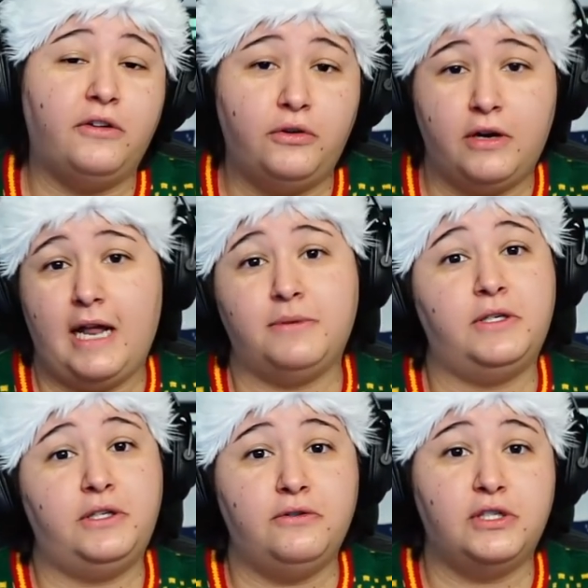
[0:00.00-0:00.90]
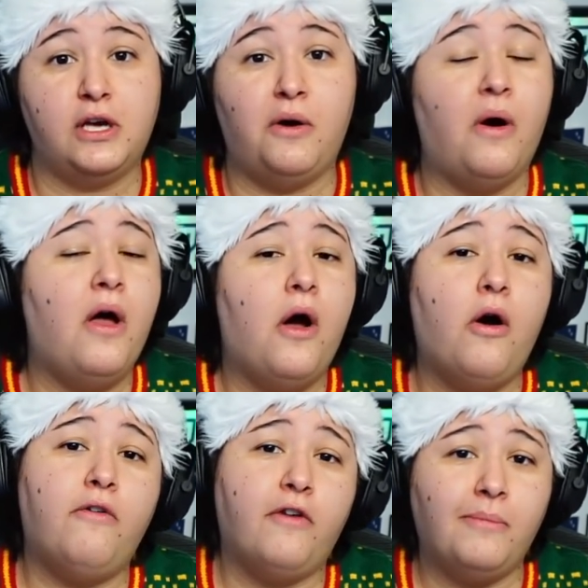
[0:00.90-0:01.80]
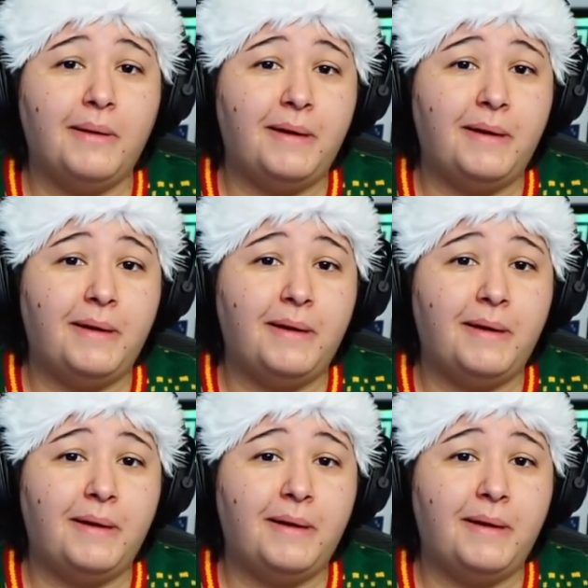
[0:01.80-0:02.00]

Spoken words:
you can absolutely do so over on my